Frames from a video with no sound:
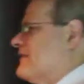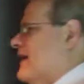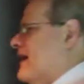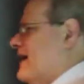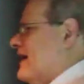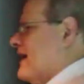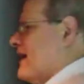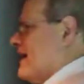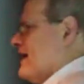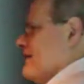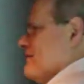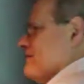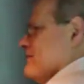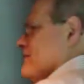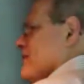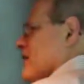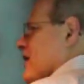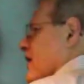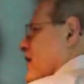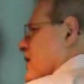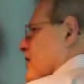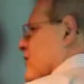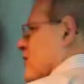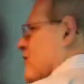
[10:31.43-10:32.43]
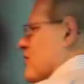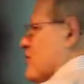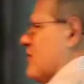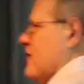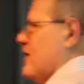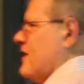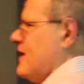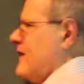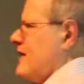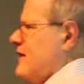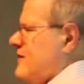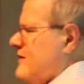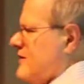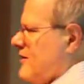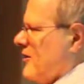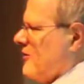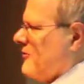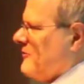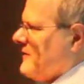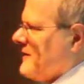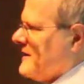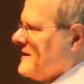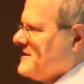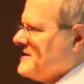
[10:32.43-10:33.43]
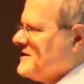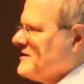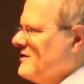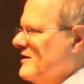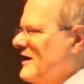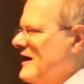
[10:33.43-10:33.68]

Um, no, no fancy